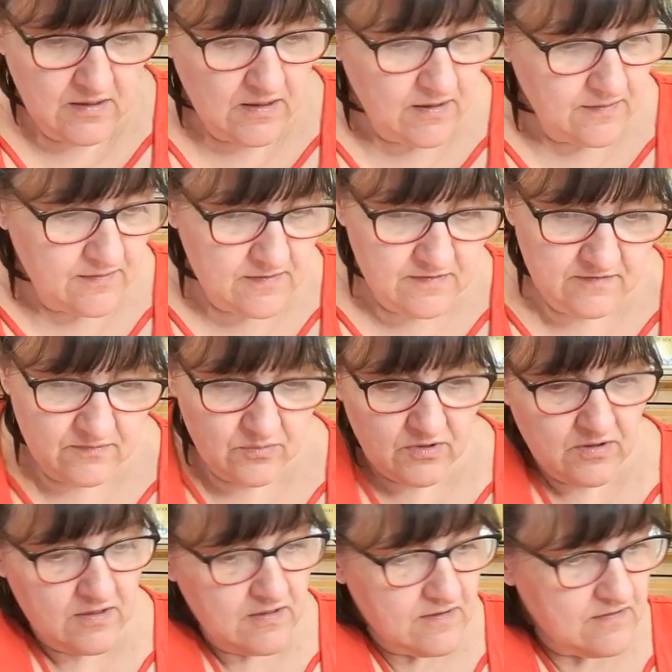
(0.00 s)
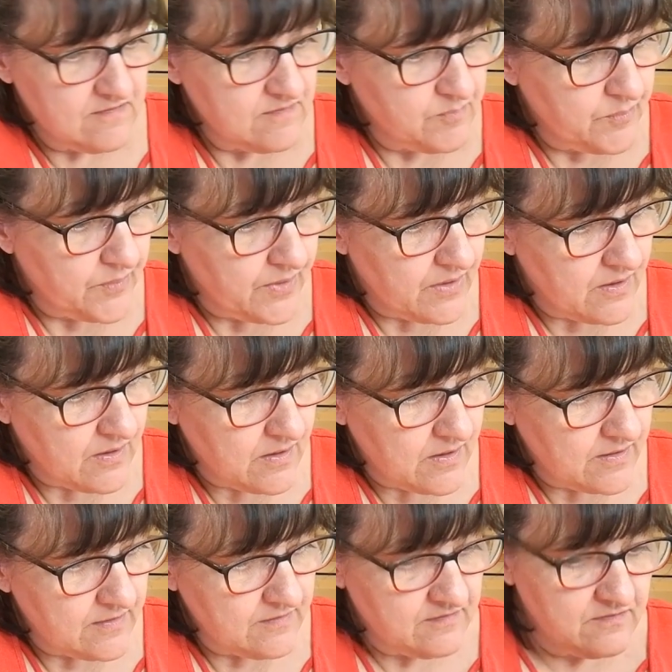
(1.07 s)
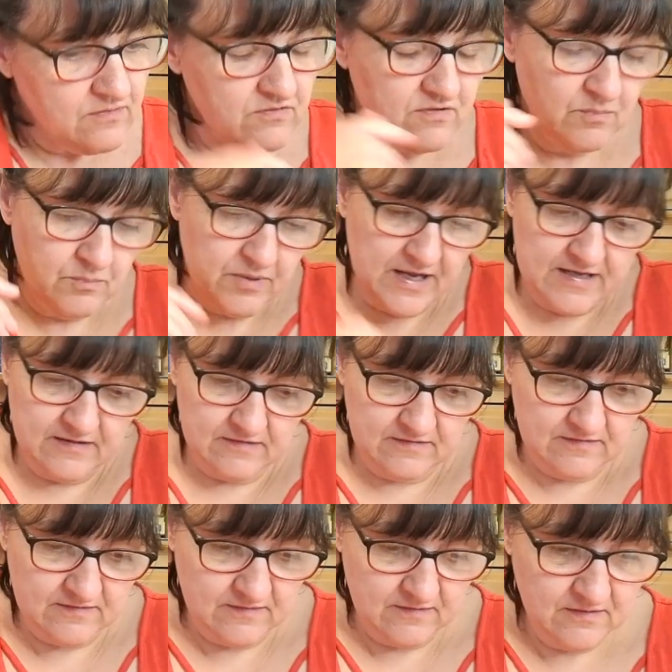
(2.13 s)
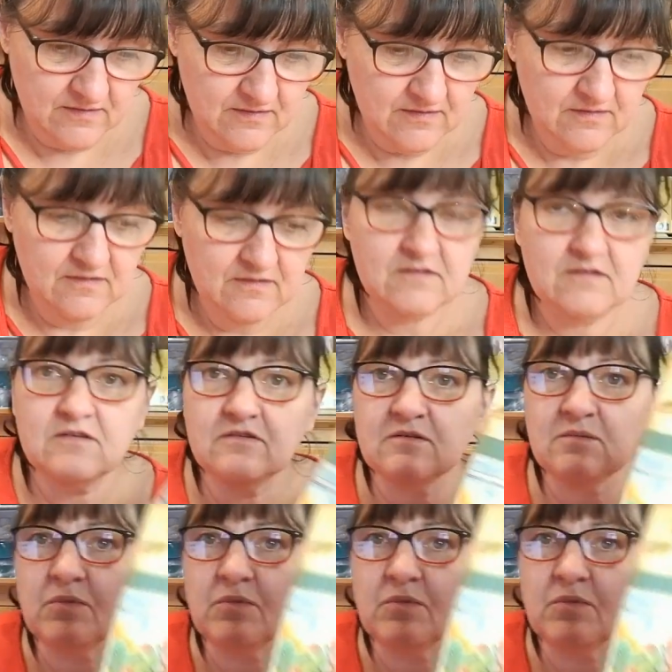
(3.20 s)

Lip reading: and this one is by Susan Bates. Susan